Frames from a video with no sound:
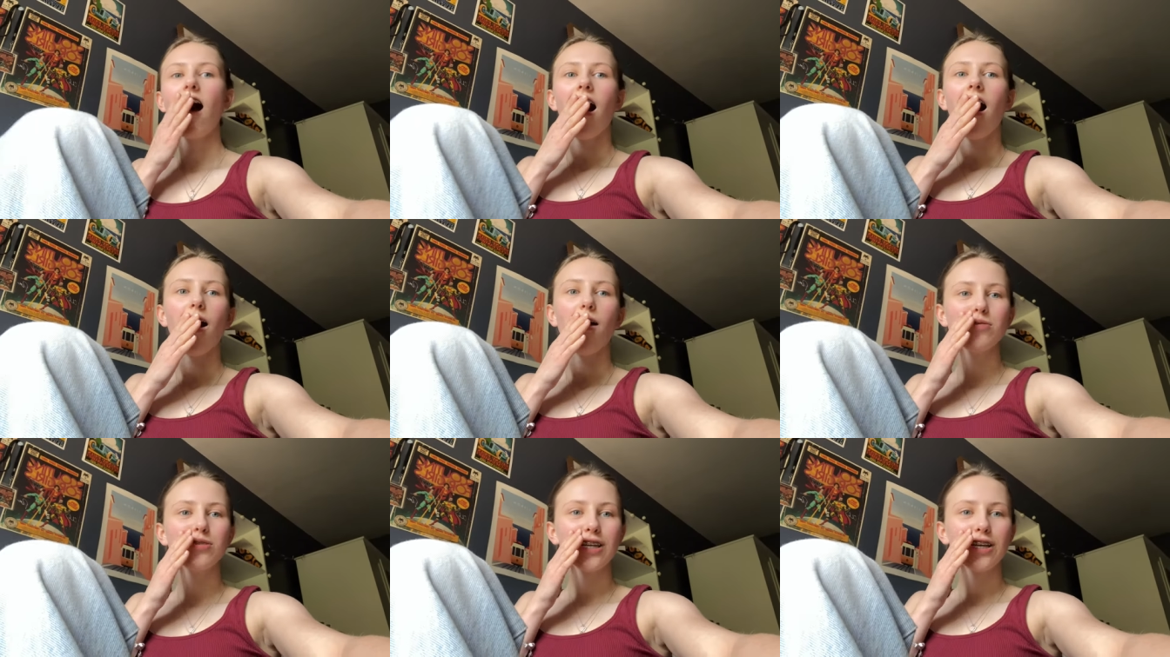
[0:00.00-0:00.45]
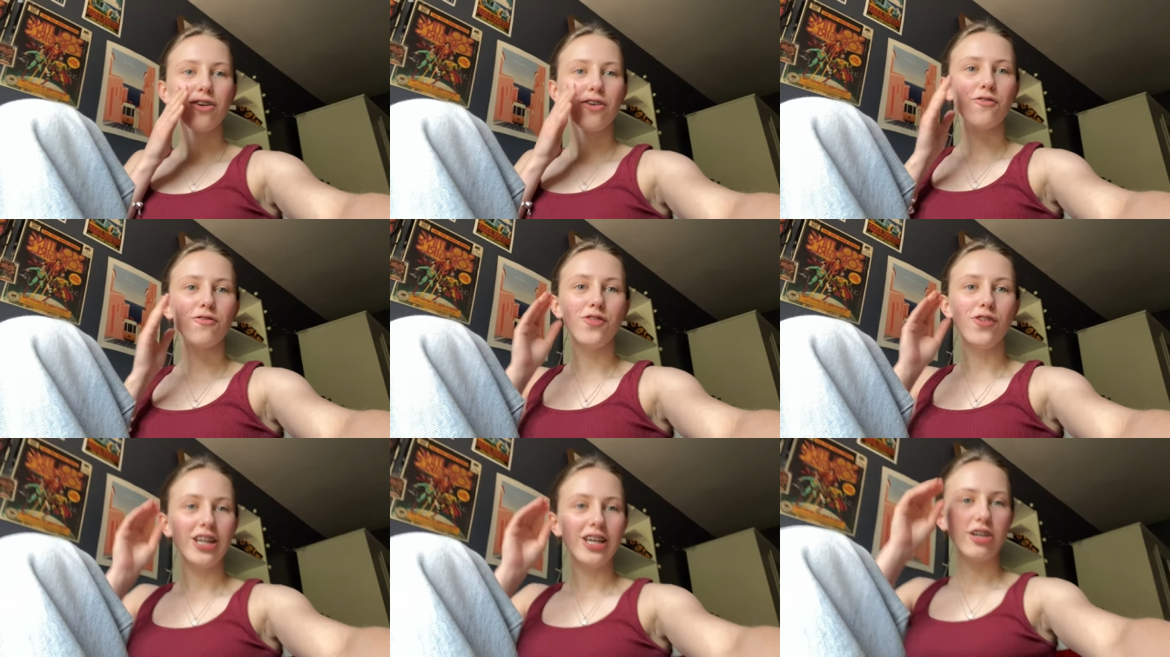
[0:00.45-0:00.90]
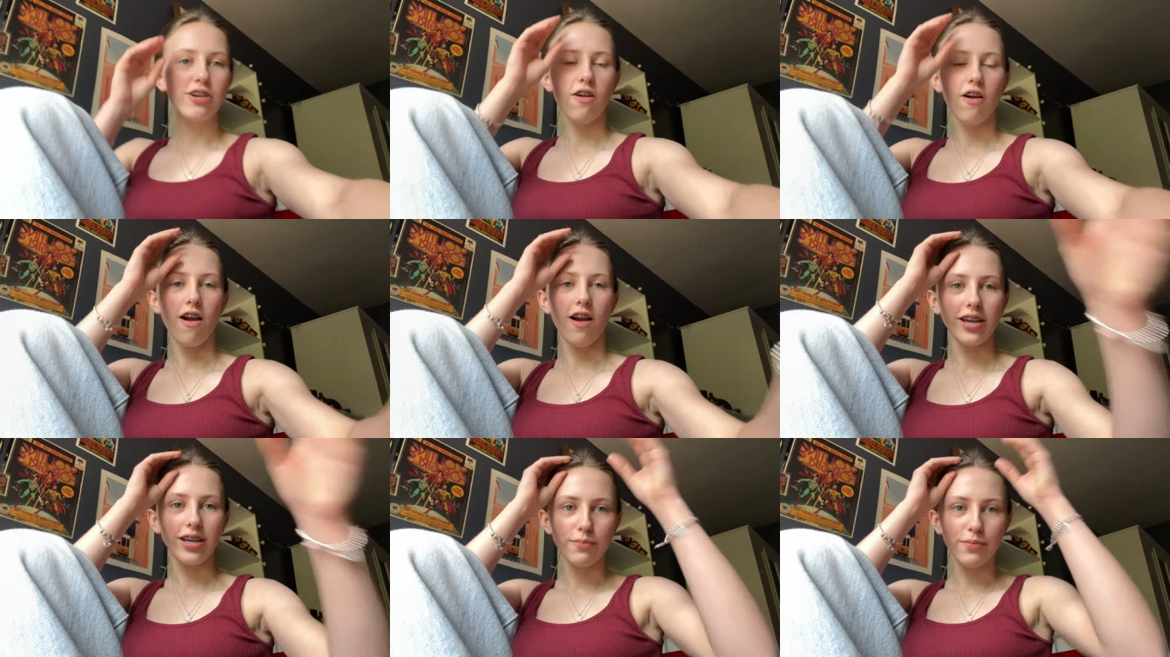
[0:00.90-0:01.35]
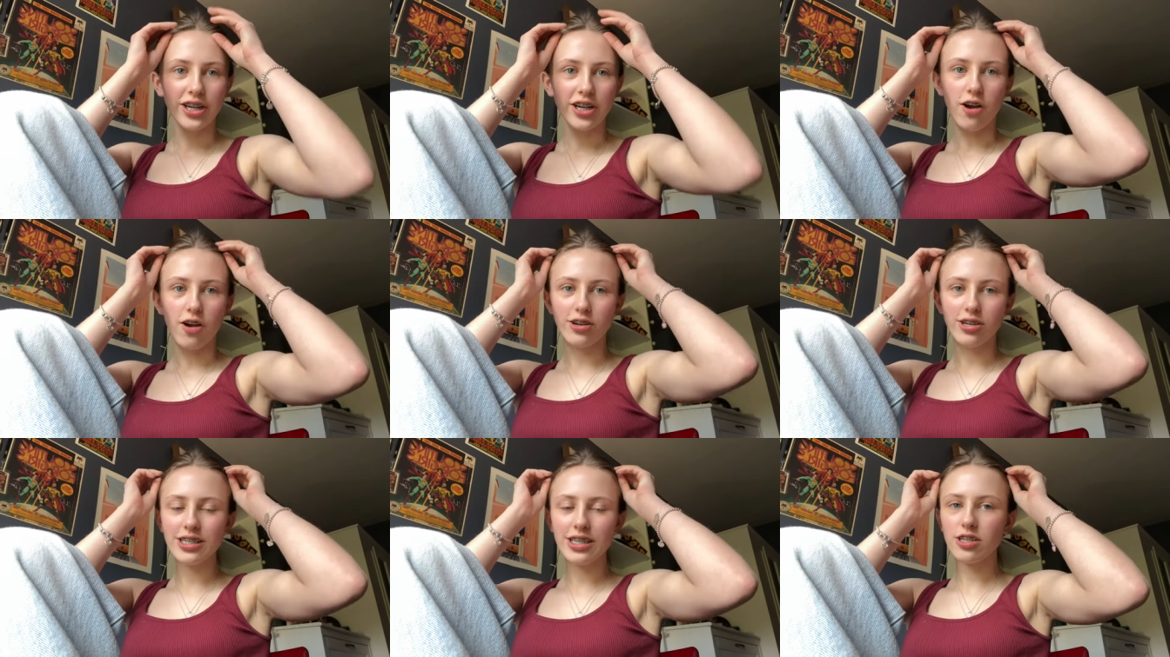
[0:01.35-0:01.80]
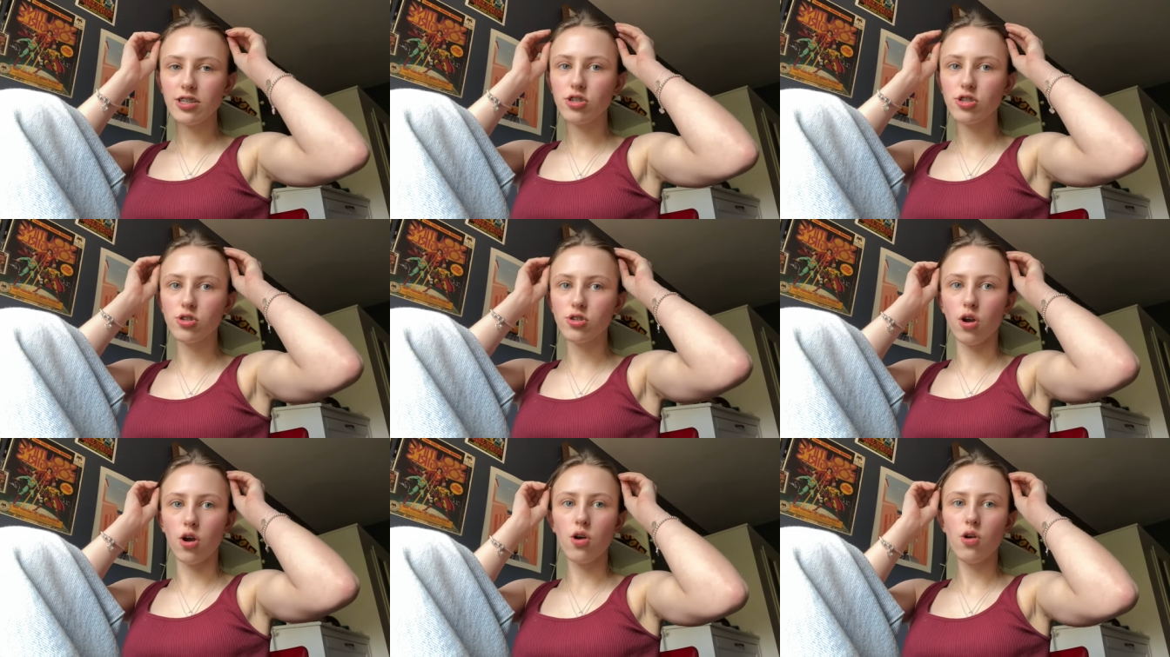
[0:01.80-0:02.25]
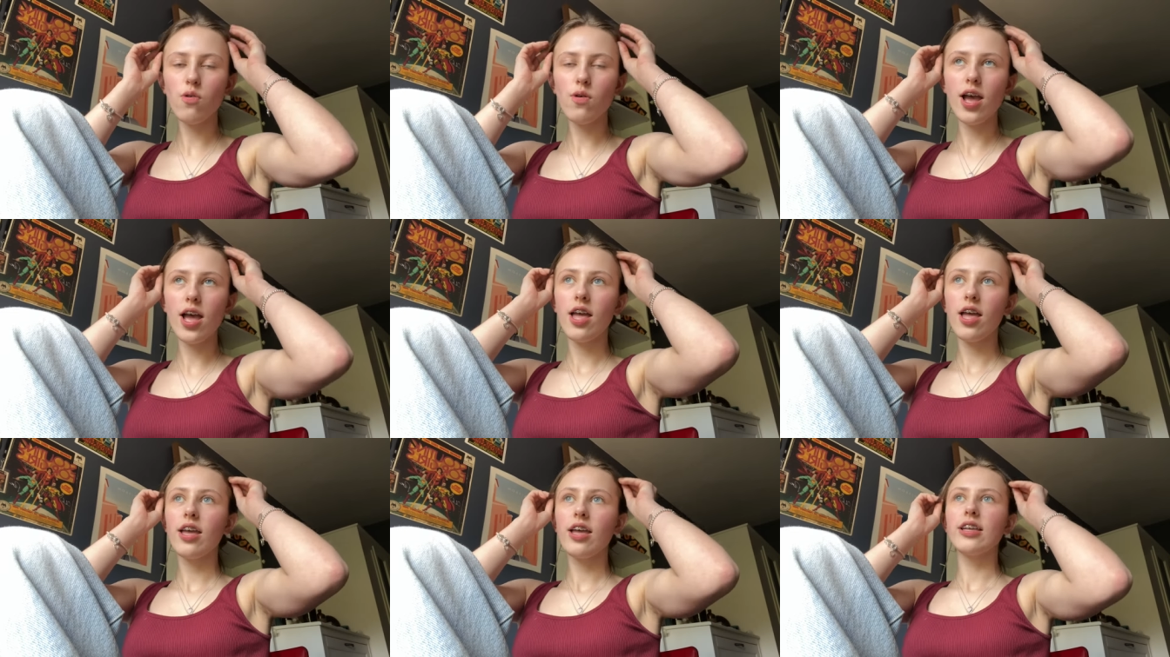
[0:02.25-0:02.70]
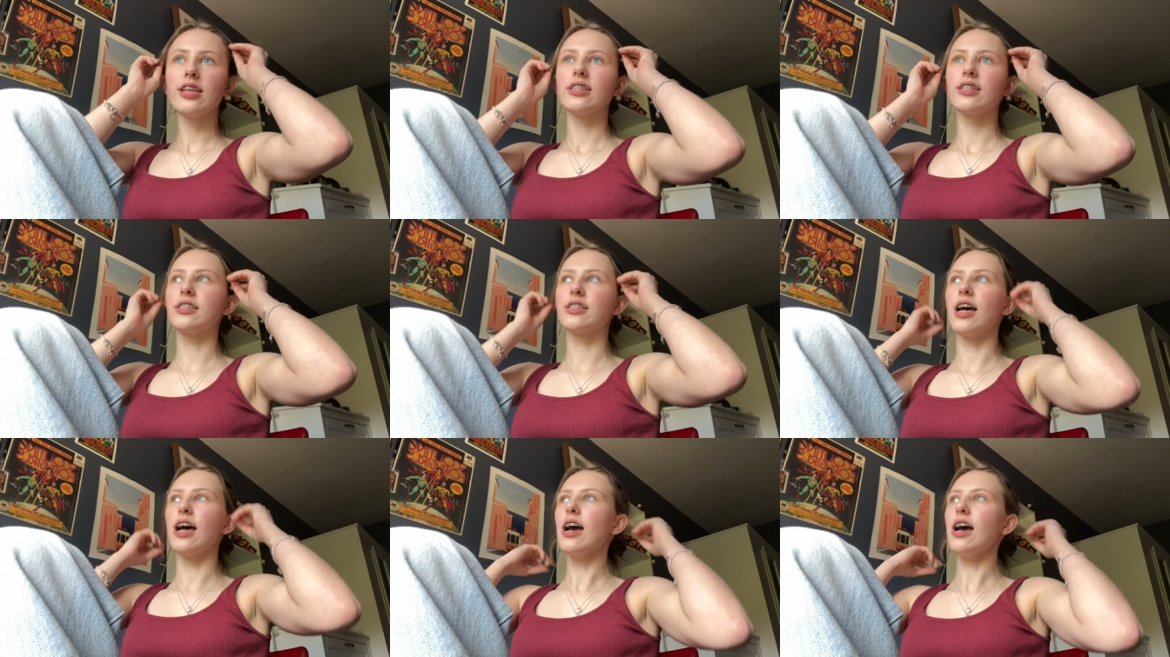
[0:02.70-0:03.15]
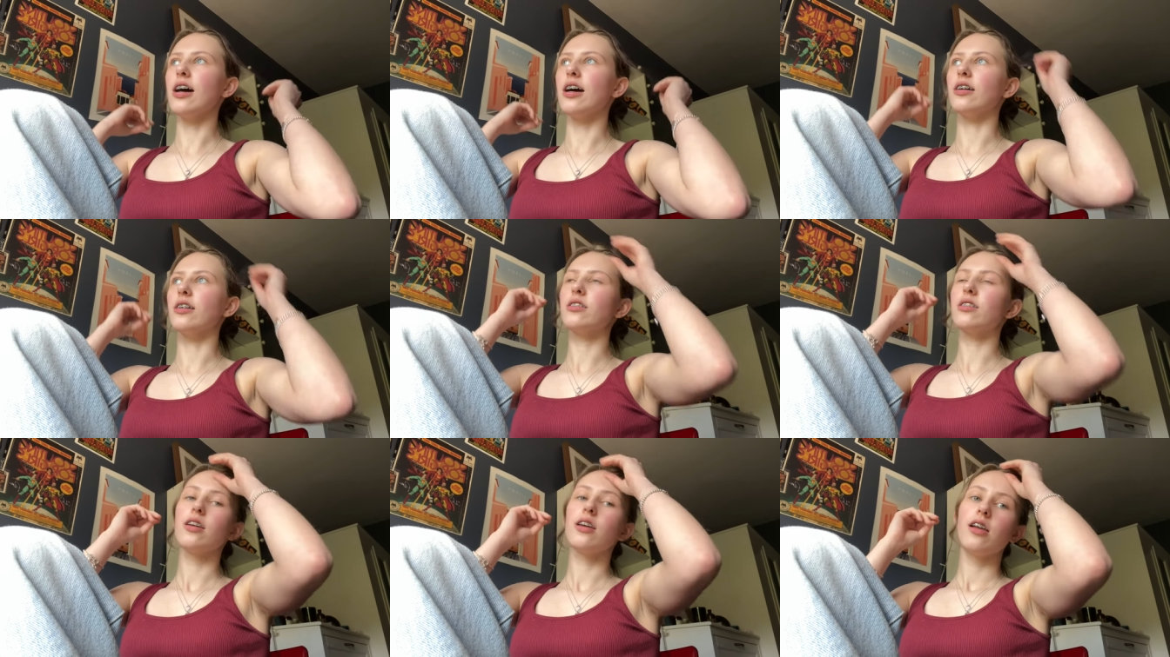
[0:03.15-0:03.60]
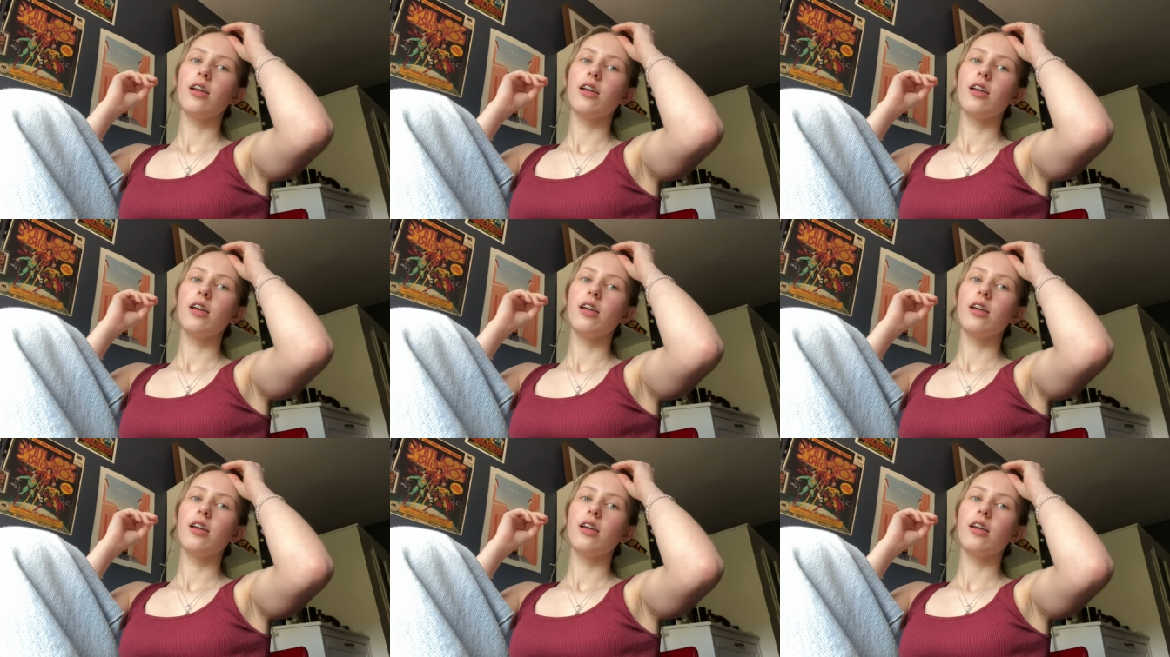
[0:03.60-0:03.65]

I was like fully crying in my car. It's so sad.